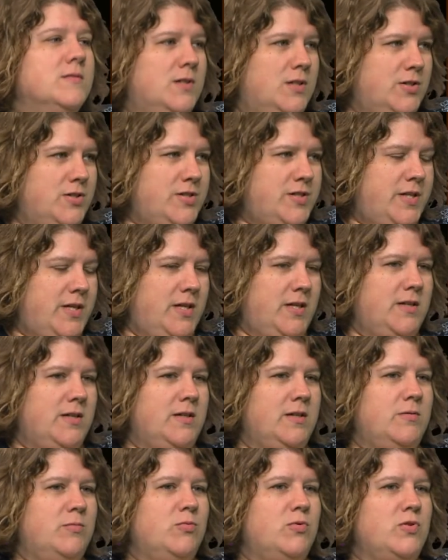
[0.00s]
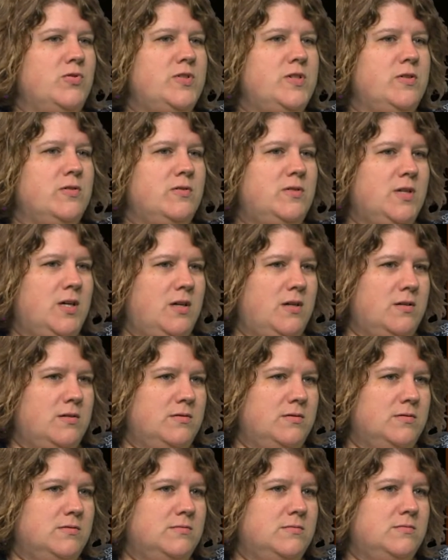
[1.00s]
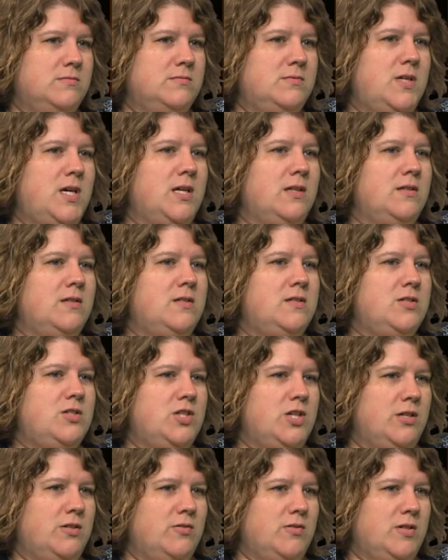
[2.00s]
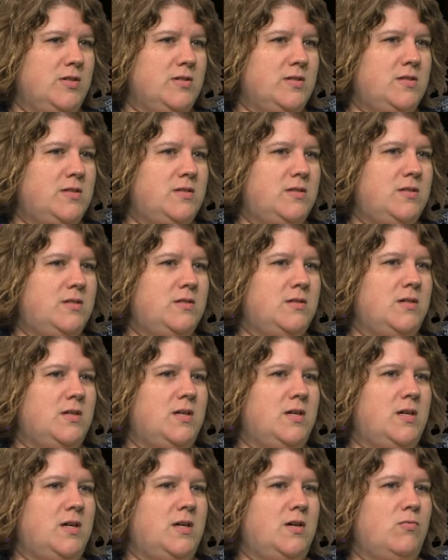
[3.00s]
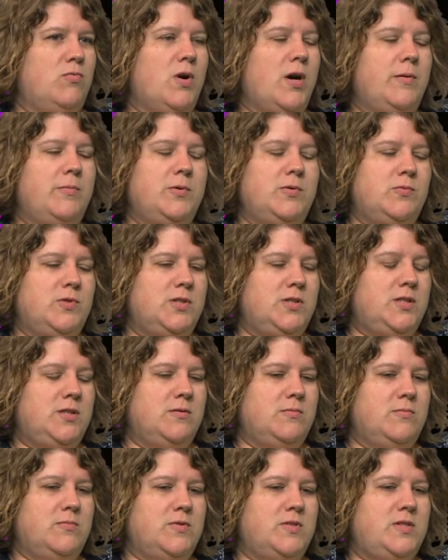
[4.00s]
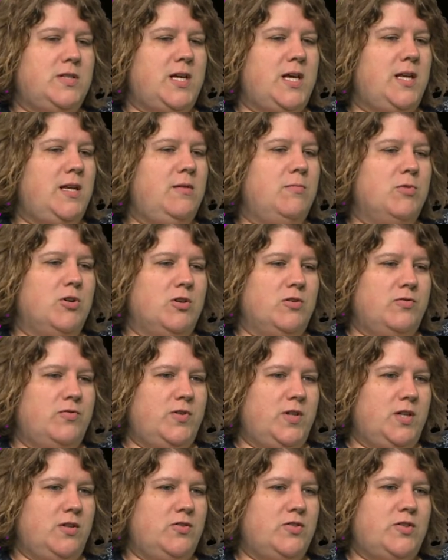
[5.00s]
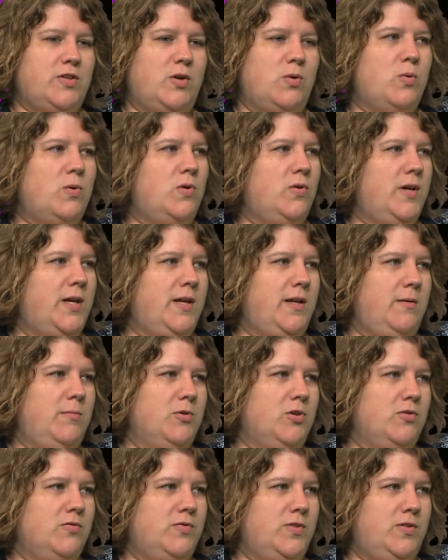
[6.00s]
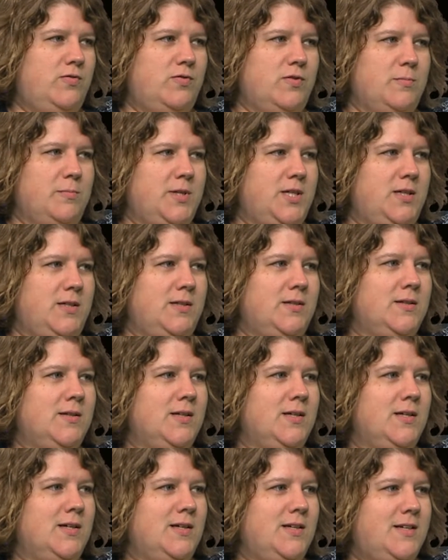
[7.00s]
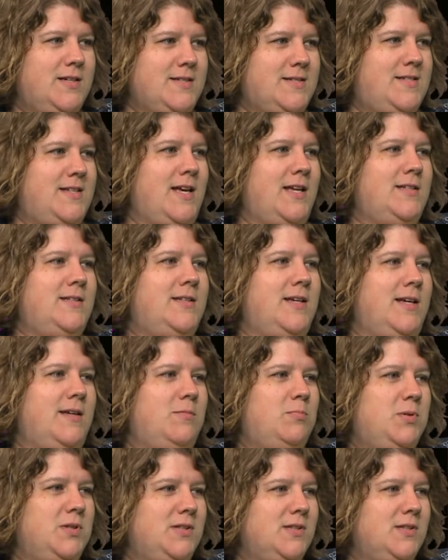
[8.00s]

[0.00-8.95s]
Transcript: Her stand-up. Rosie O'Donnell, Ellen DeGeneres, Robin Williams, Eddie Murphy. I used to quote Eddie Murphy from my cassette tape.